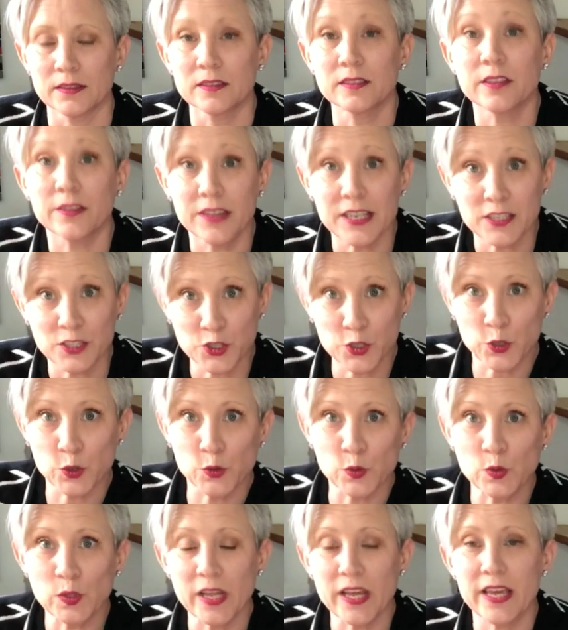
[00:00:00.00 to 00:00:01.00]
So this
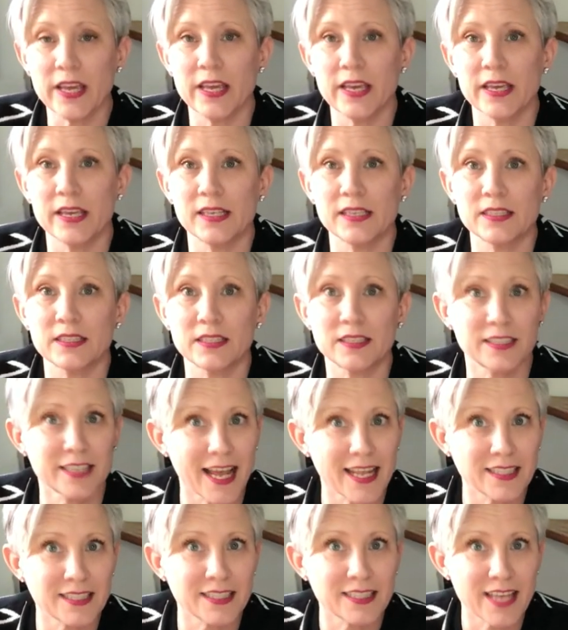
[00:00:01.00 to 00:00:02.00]
tool is
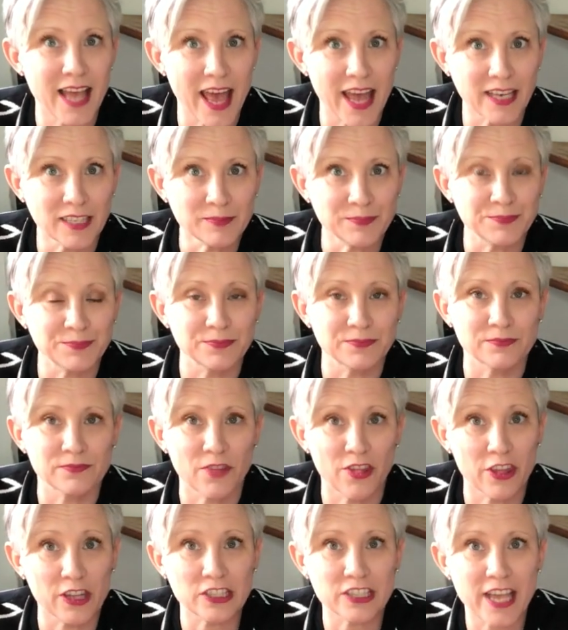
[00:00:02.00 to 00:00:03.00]
TED's 10,
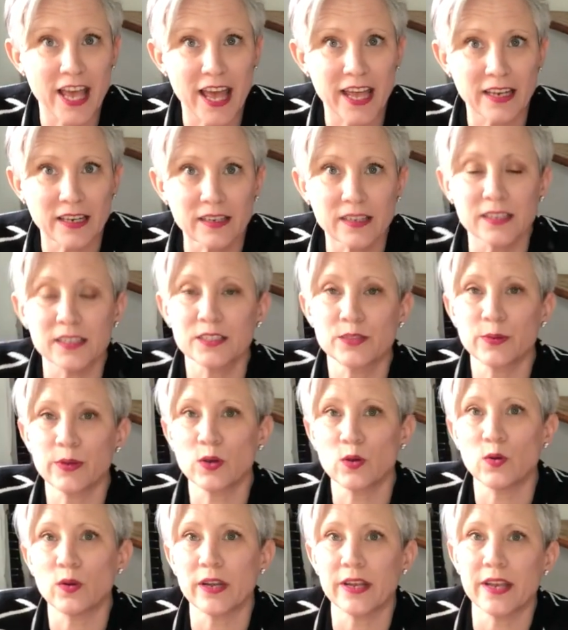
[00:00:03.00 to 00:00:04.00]
the 10, as we
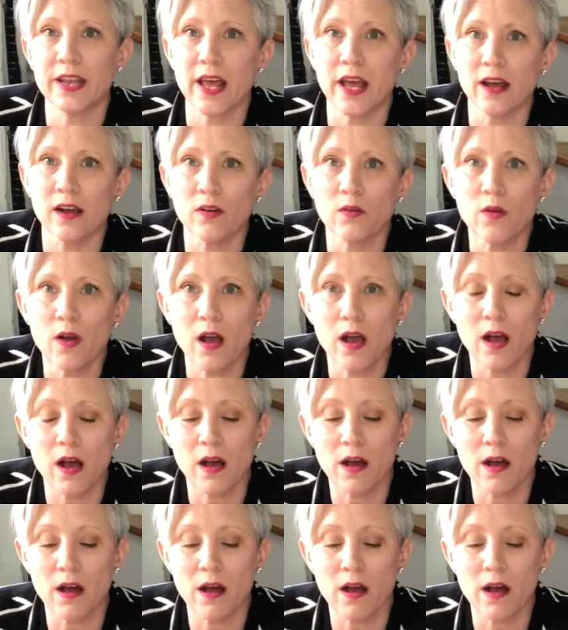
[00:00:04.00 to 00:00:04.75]
call it now.